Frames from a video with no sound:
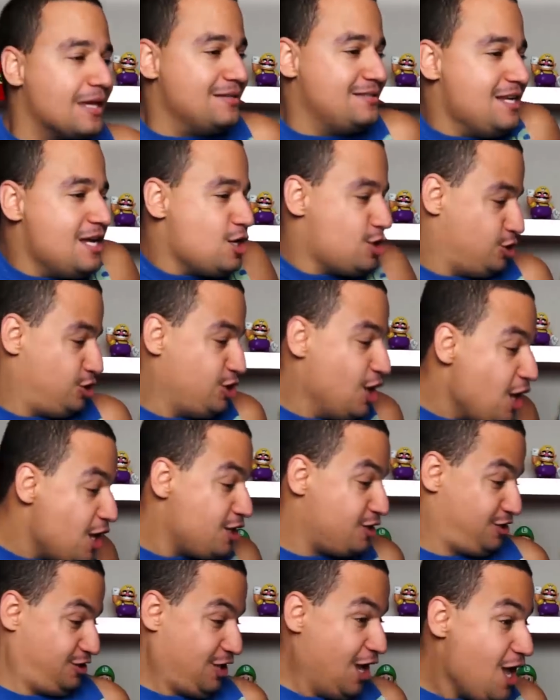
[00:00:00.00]
ding
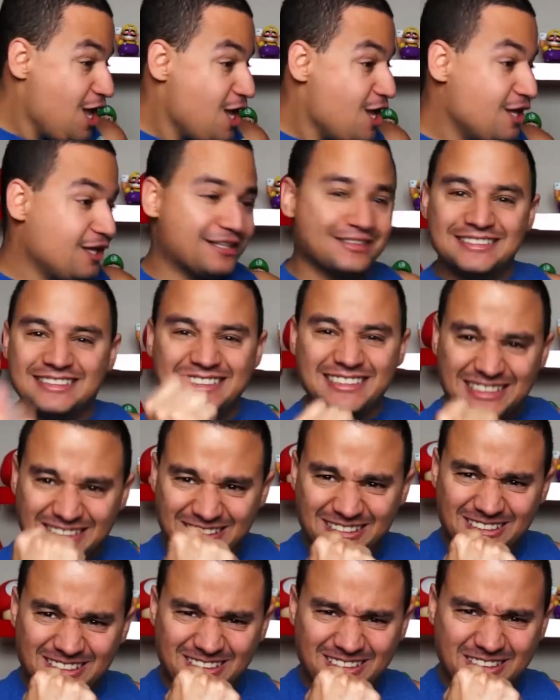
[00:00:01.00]
ding ding.
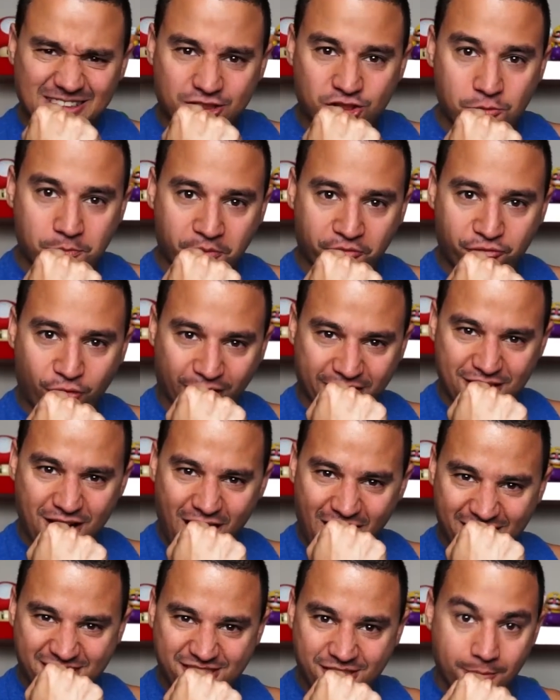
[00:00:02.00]
Oh, super fucking
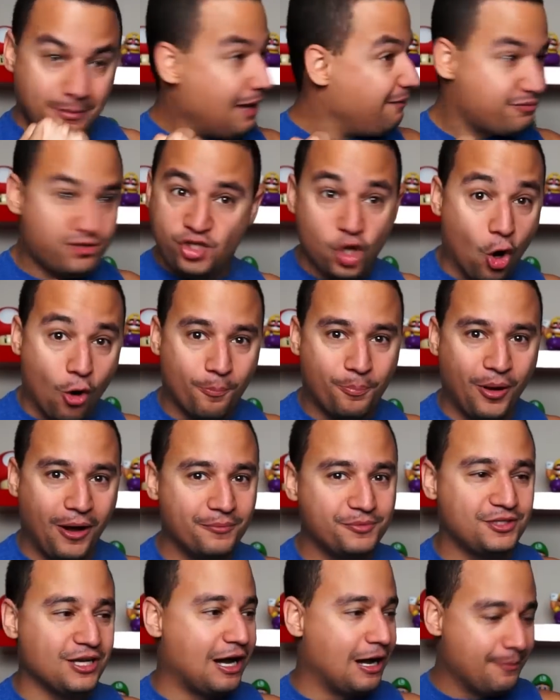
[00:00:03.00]
awesome! I'm so
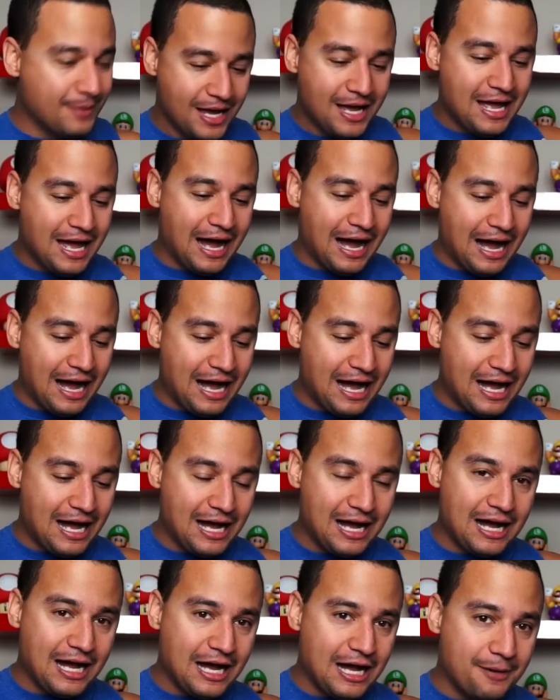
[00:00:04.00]
pumped up.
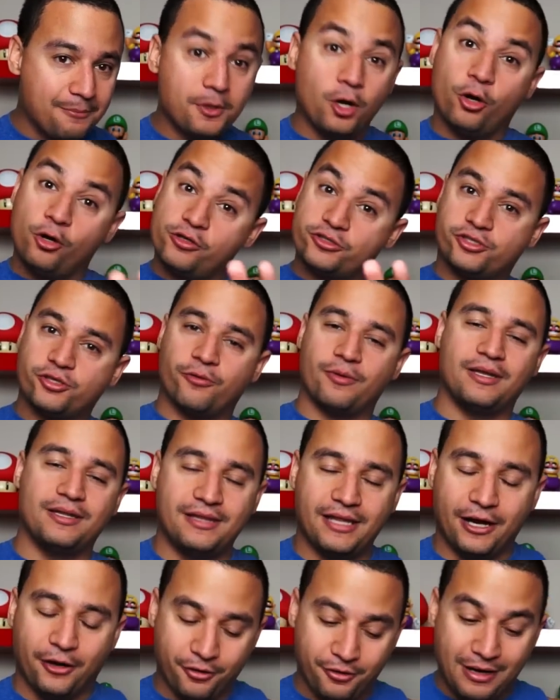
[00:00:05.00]
Also in
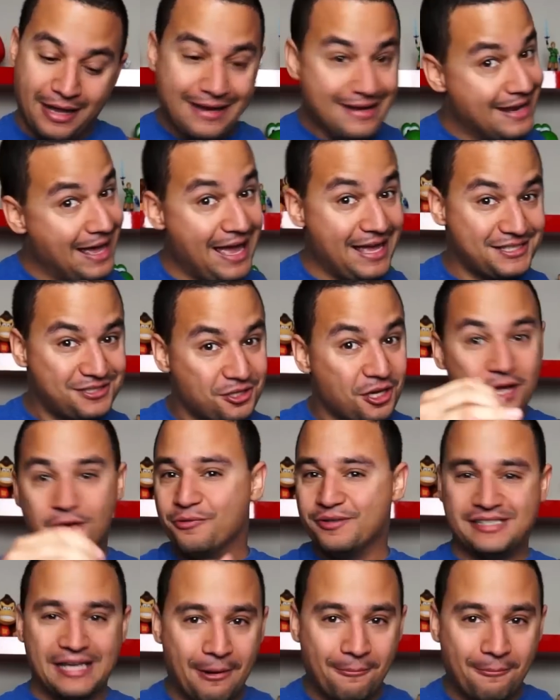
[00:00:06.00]
there, Ness, which